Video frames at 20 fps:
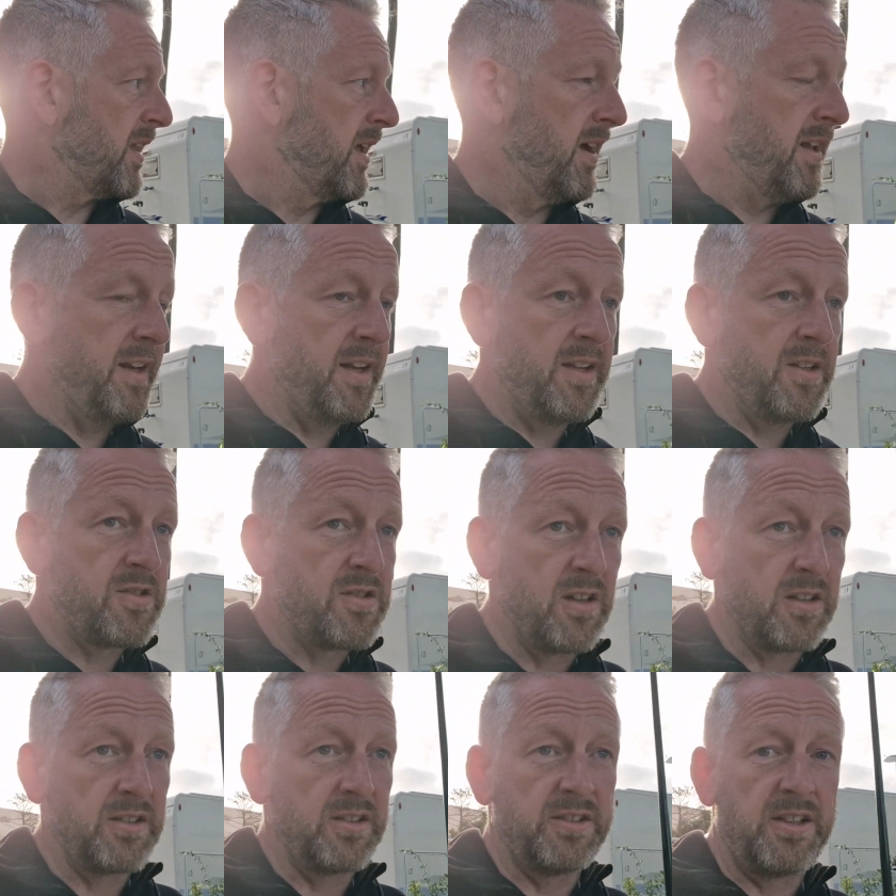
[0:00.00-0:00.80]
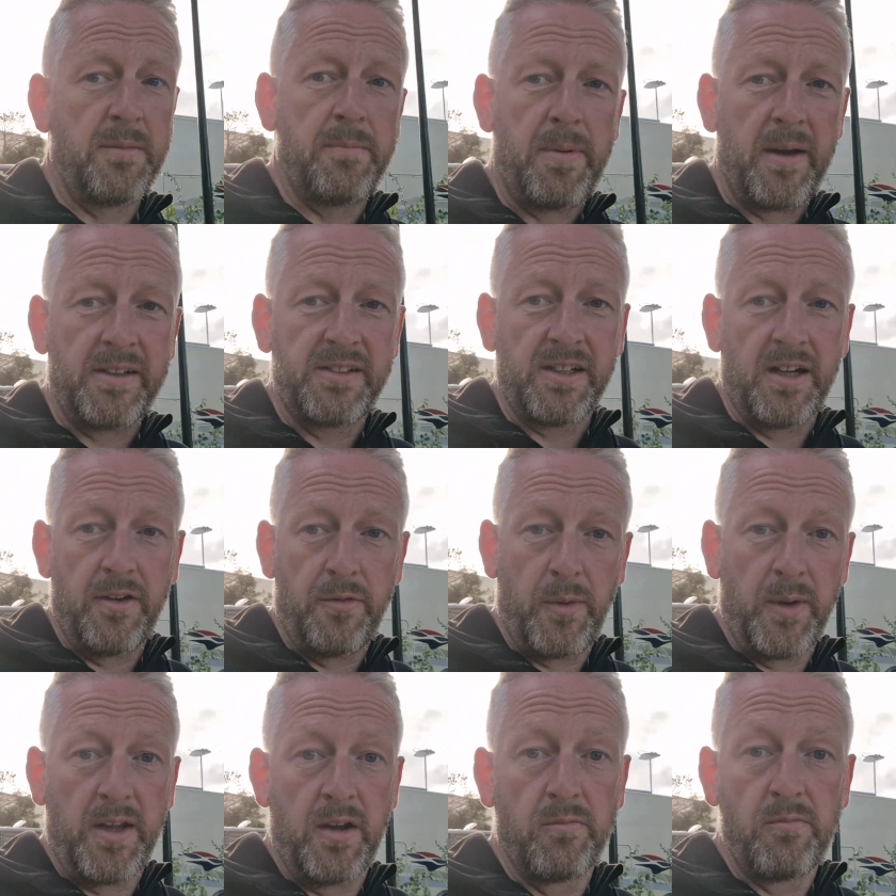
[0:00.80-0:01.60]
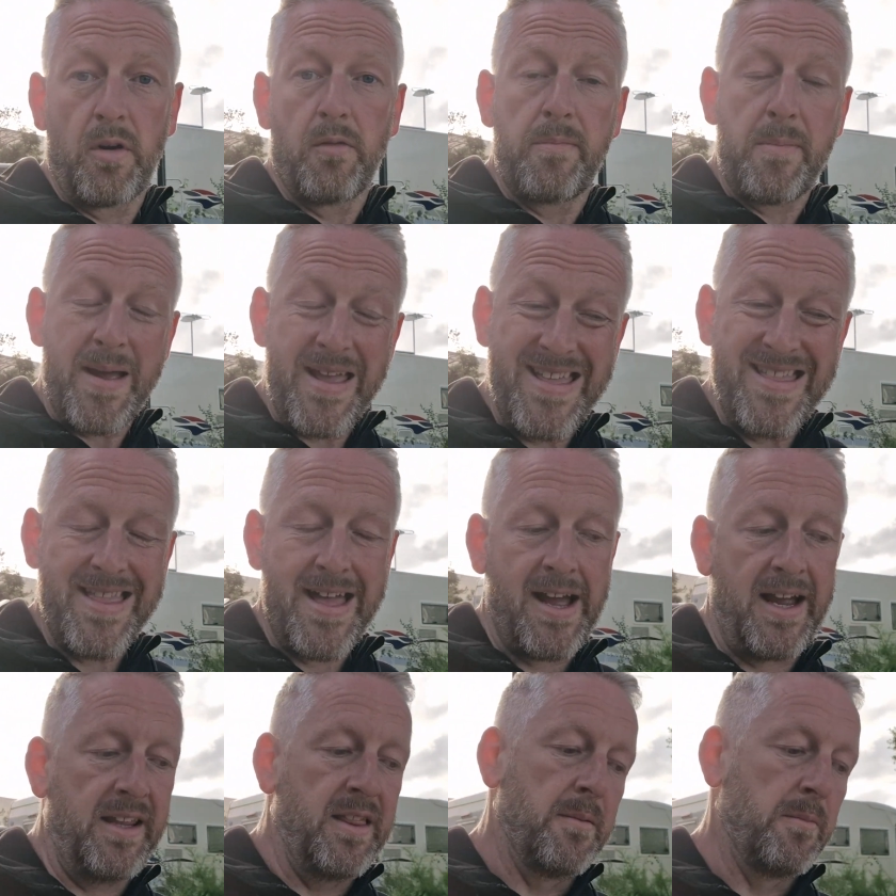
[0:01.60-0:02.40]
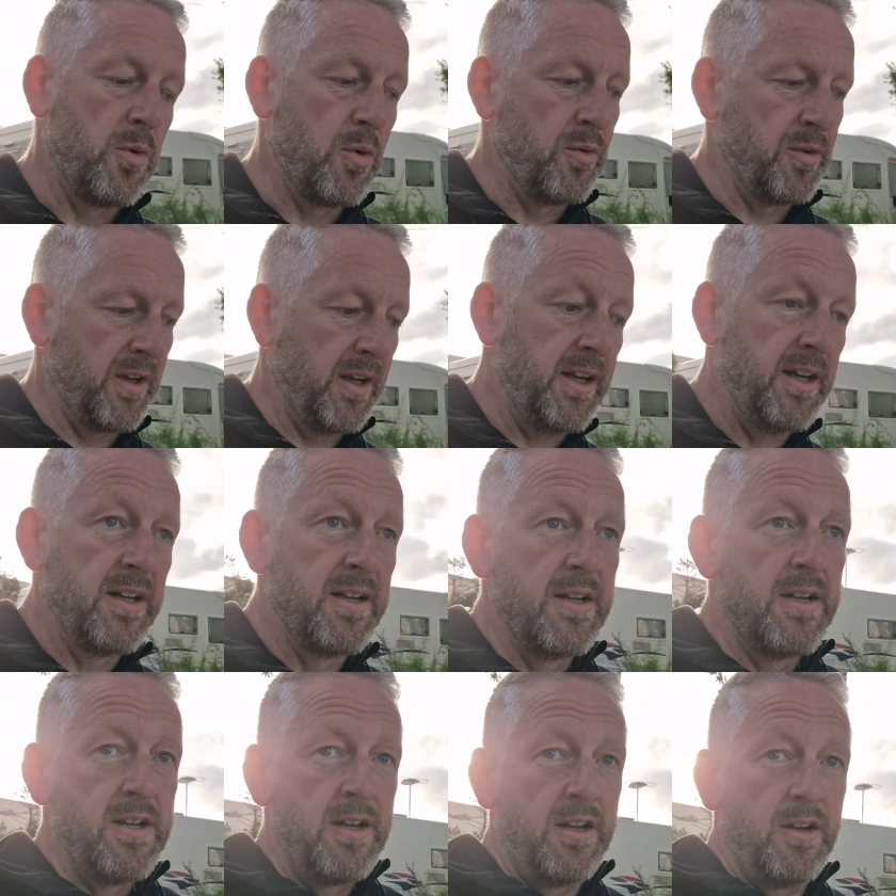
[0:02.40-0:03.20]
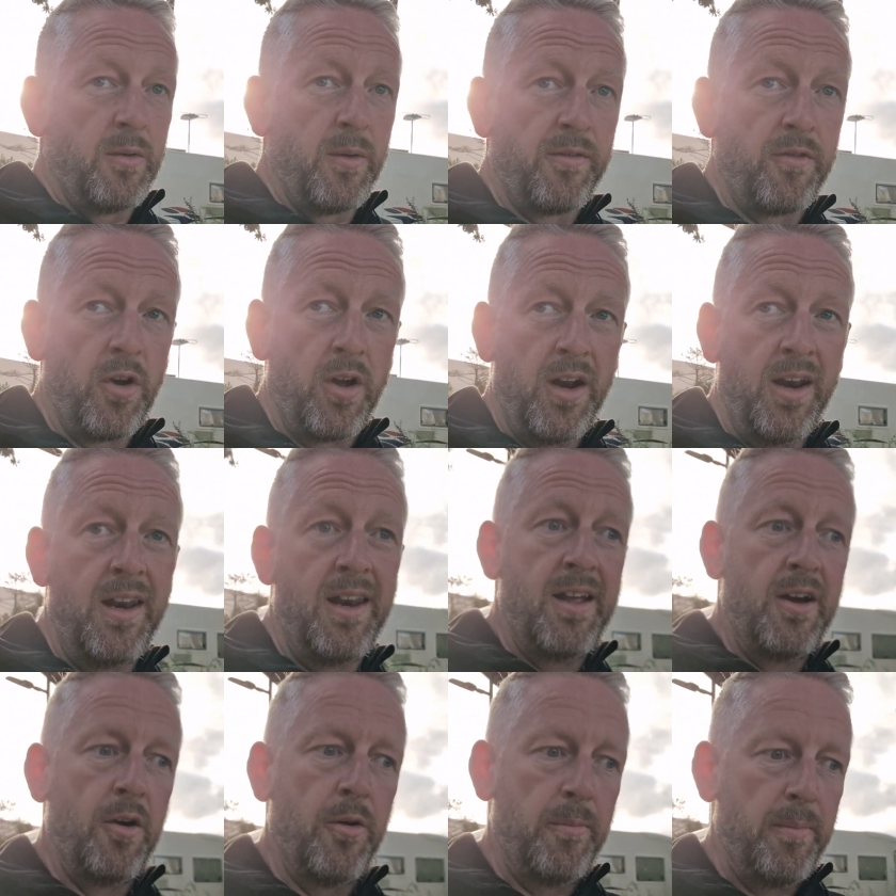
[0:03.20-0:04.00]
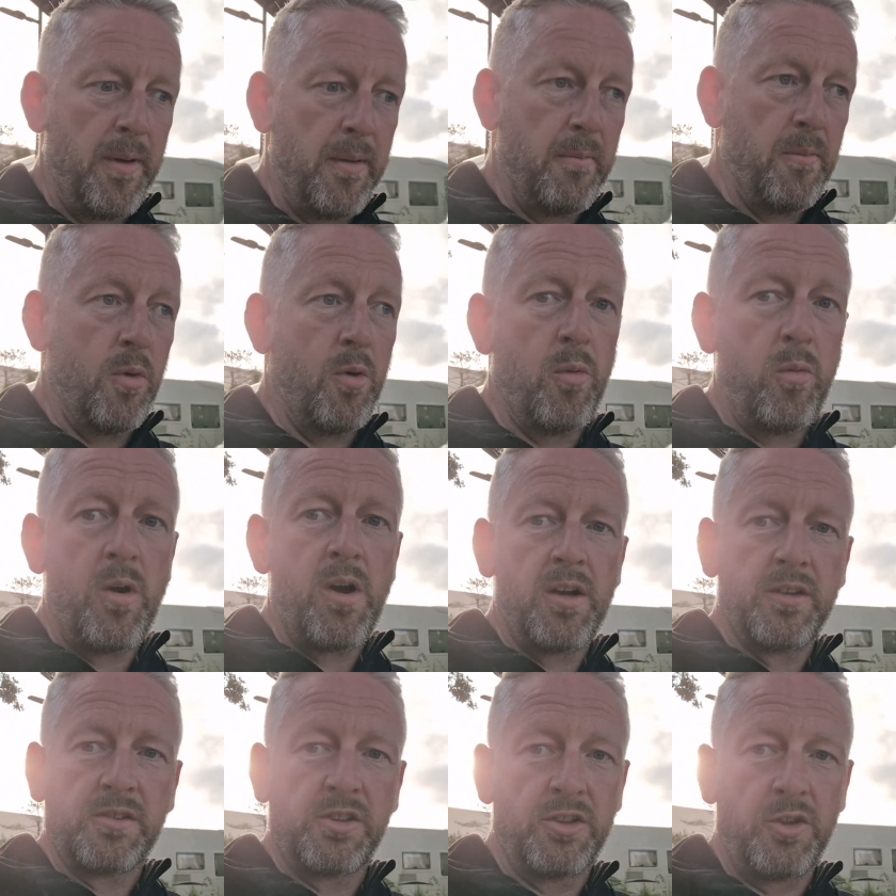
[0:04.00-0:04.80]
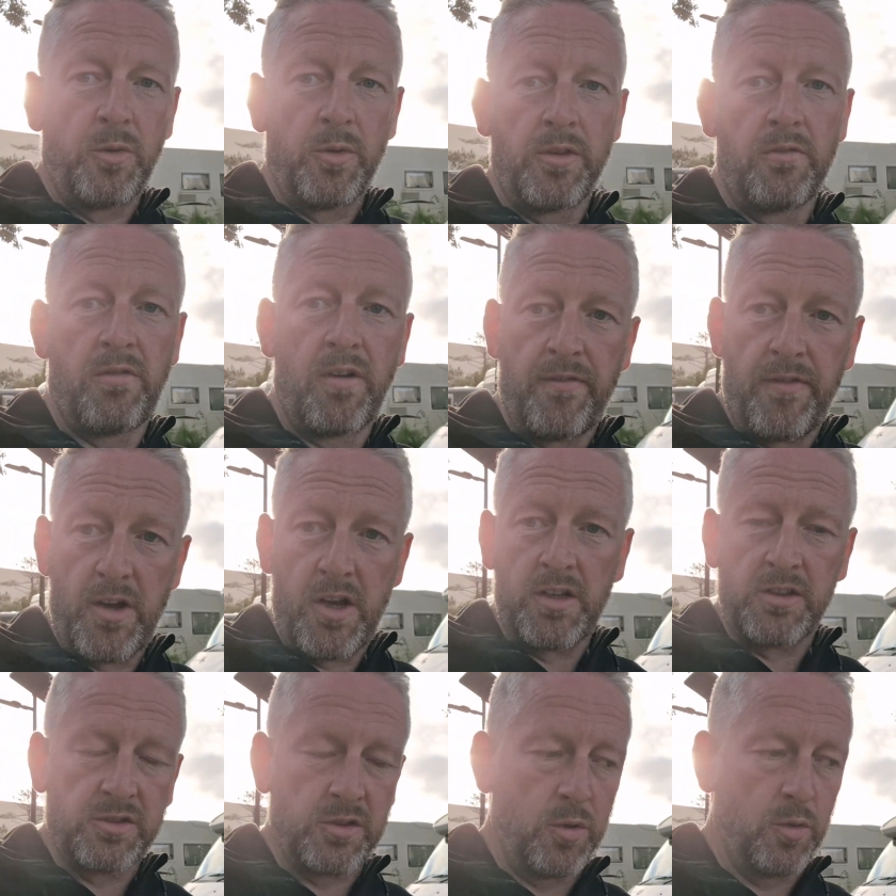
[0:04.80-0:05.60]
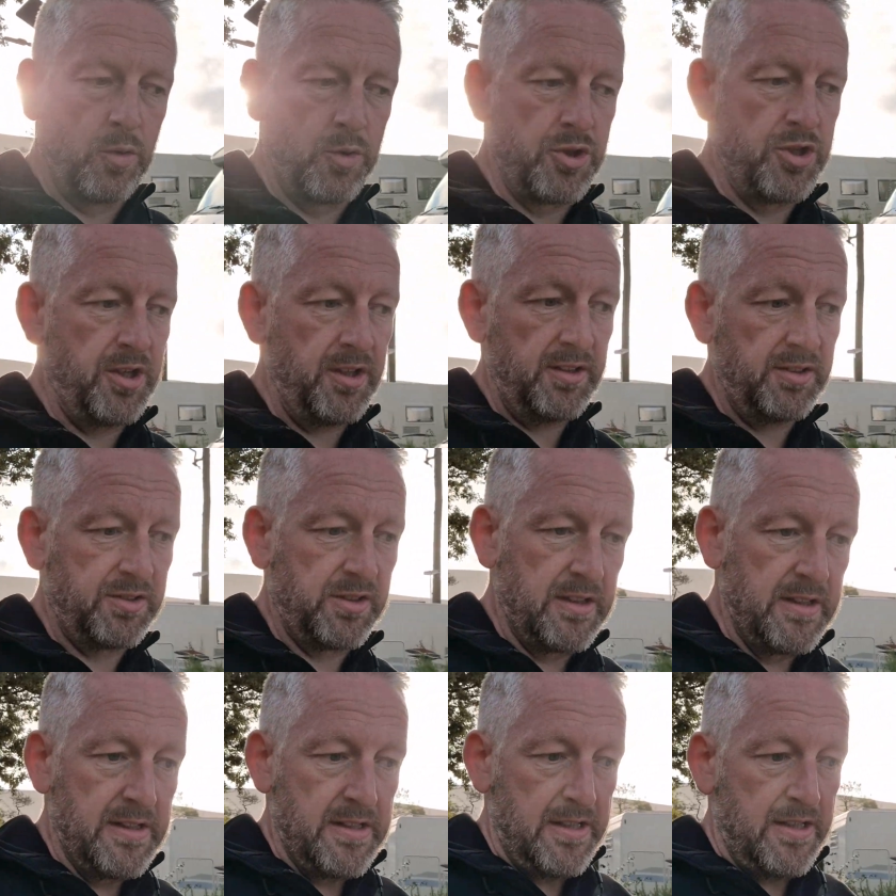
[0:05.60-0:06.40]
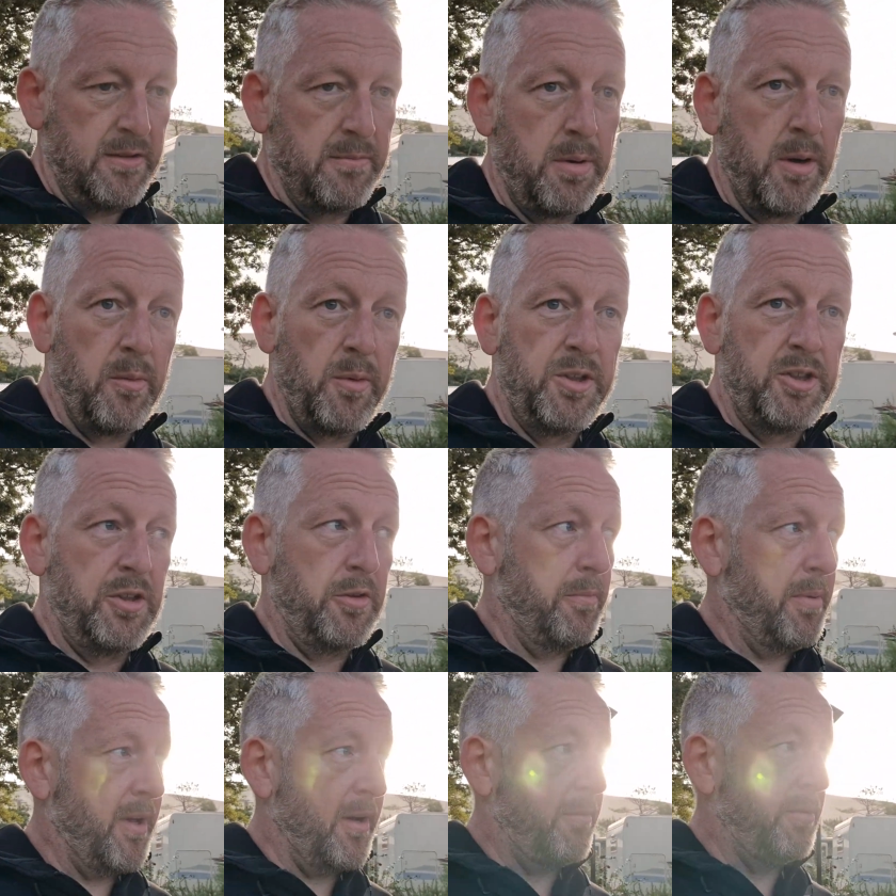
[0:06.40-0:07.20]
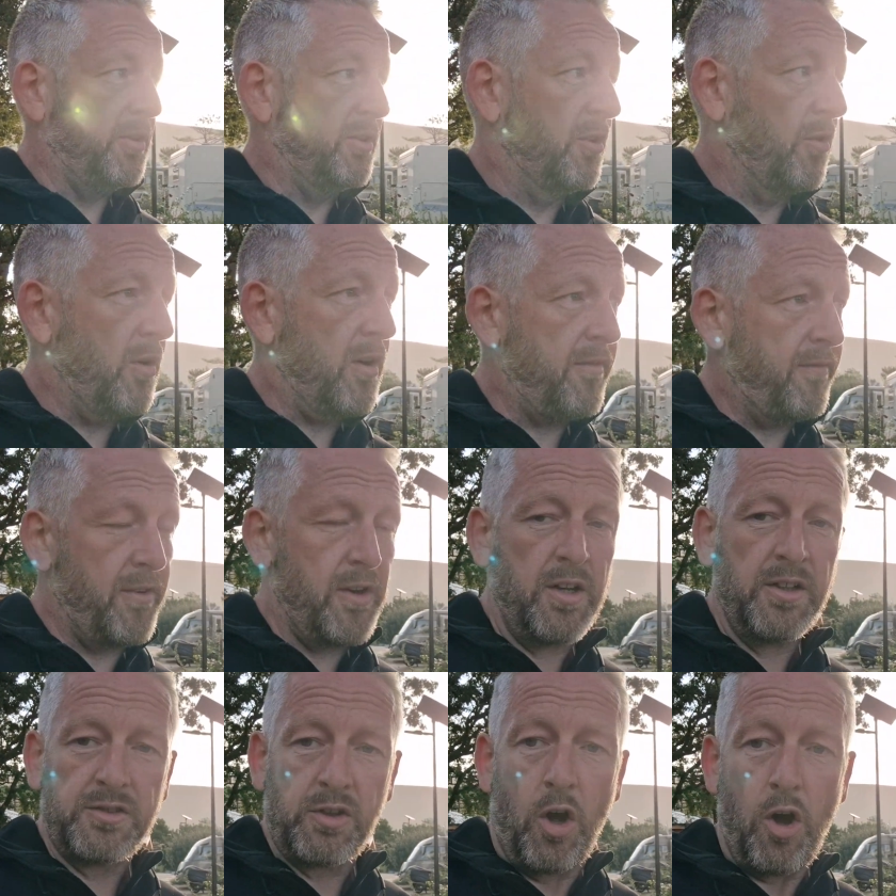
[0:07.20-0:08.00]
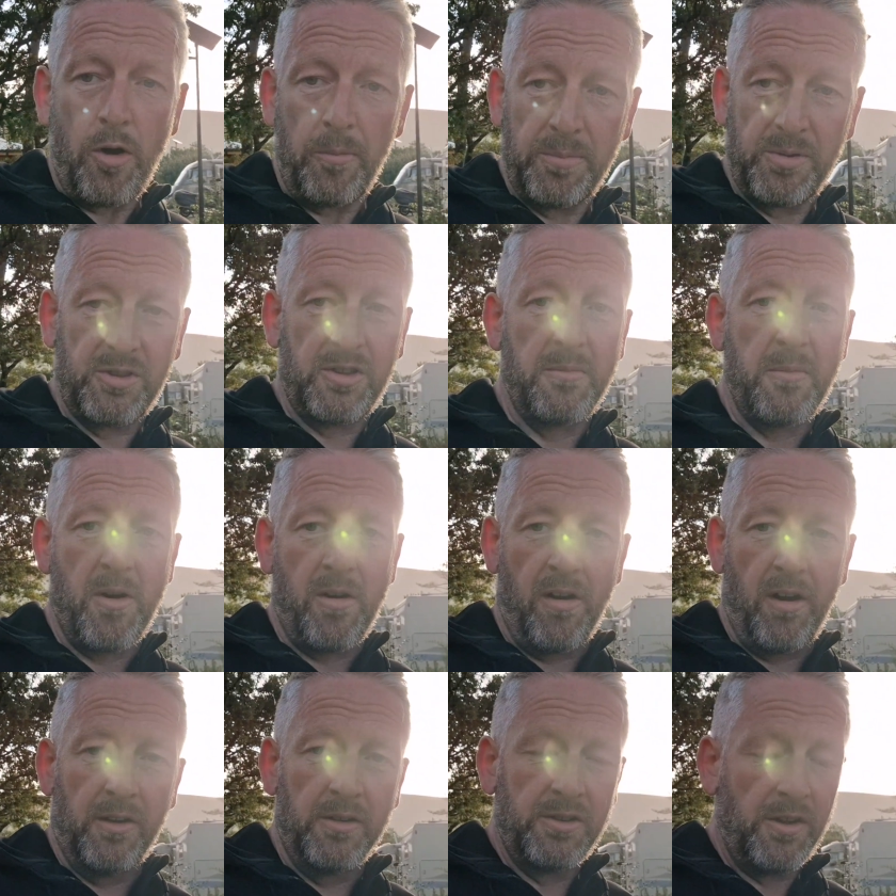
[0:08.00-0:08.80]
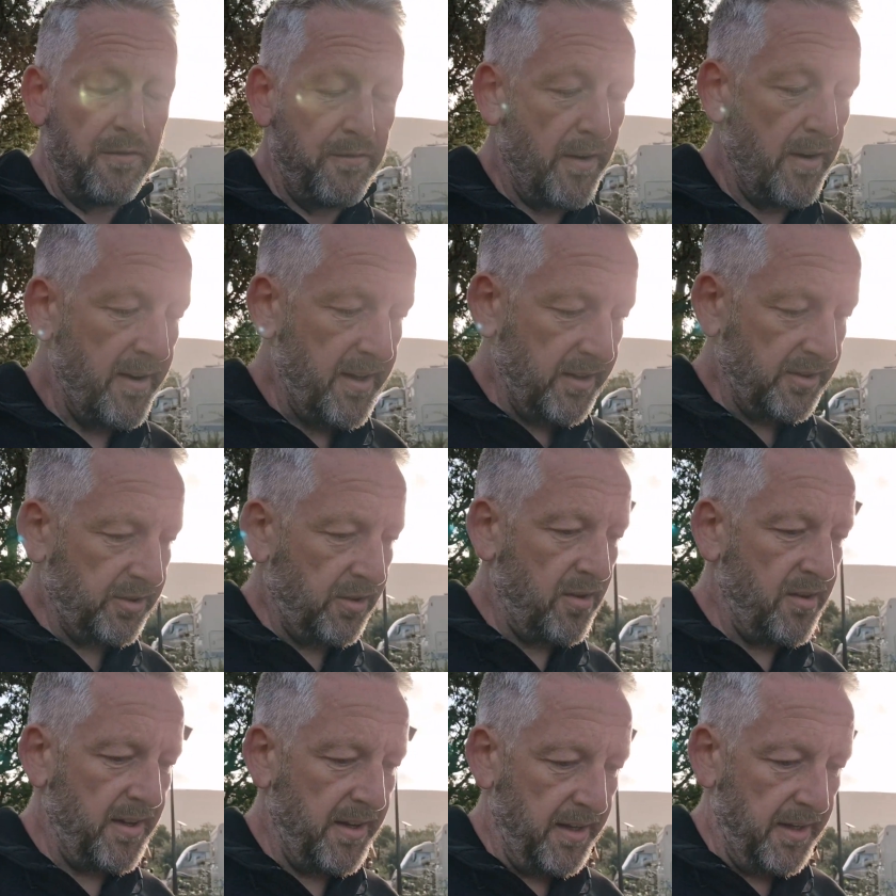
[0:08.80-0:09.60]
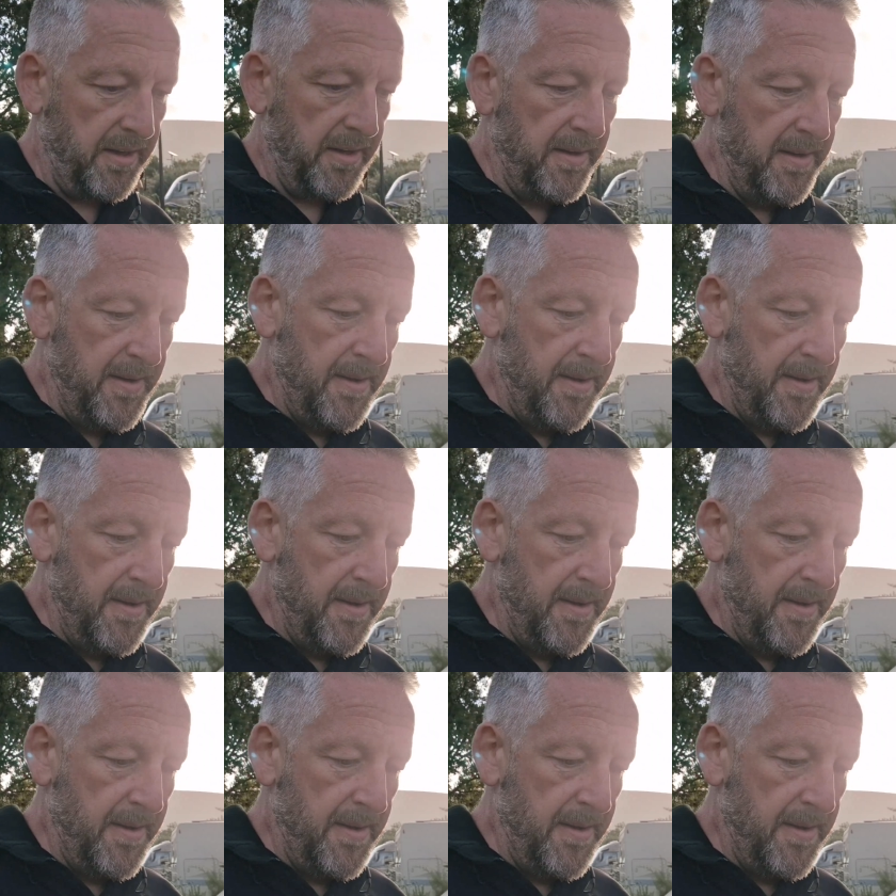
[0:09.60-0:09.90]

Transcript: and the instructor said basically if we can repeat that in the morning, we've got a little bit more work to do on the reverse launches, but we should be able to do our first hops tomorrow, so very excited.